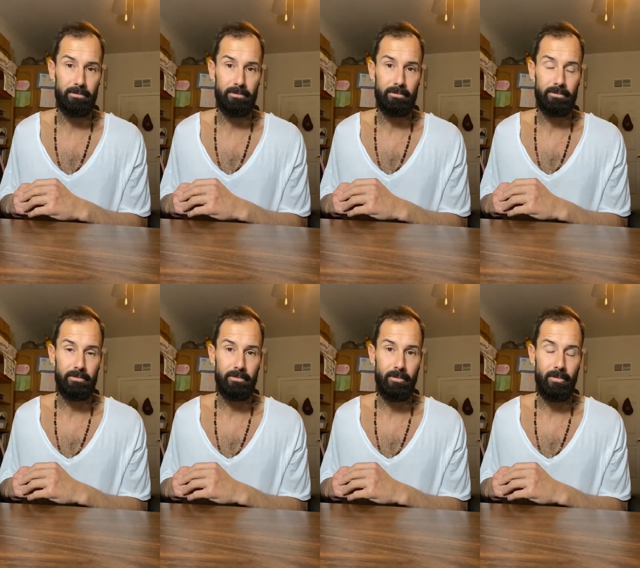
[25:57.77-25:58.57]

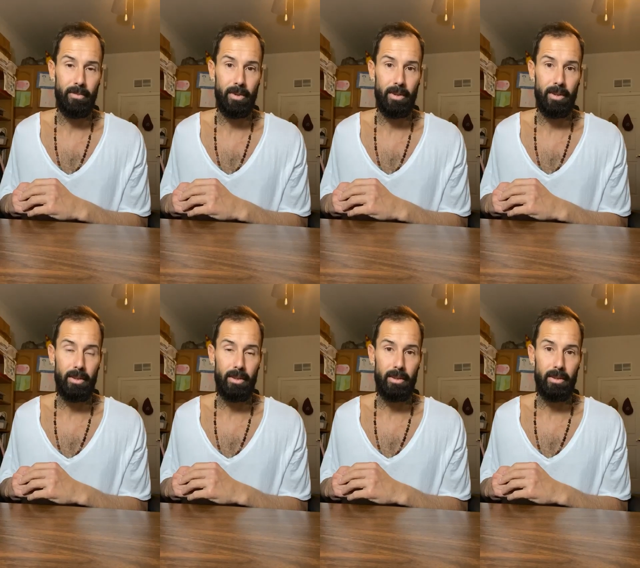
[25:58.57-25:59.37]

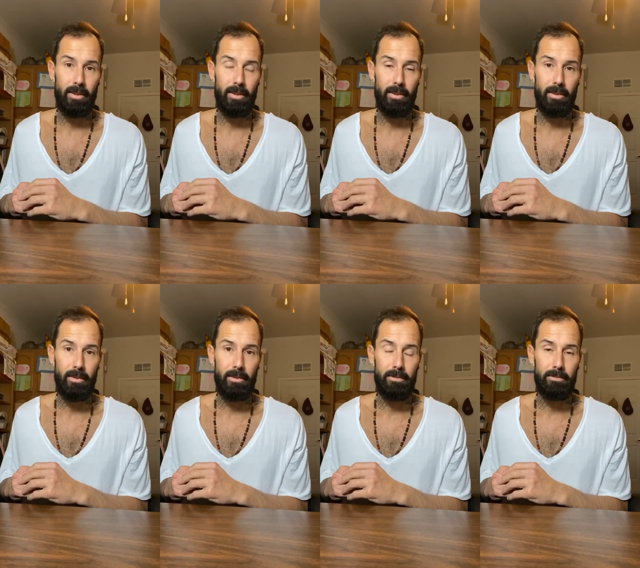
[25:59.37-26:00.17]

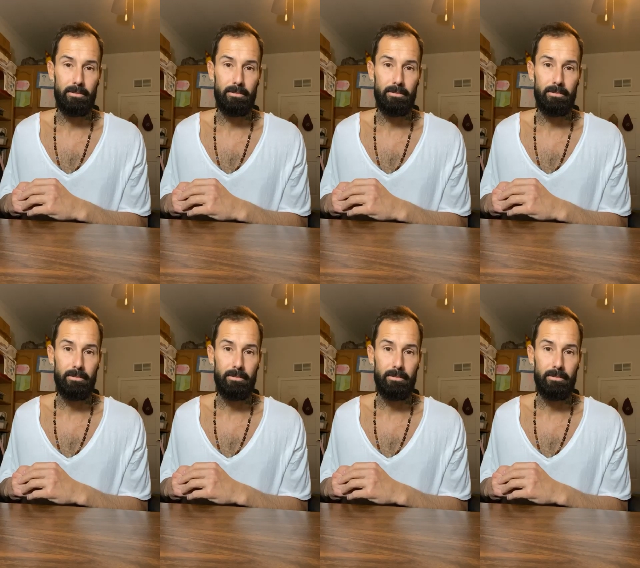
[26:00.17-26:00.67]
[no speech]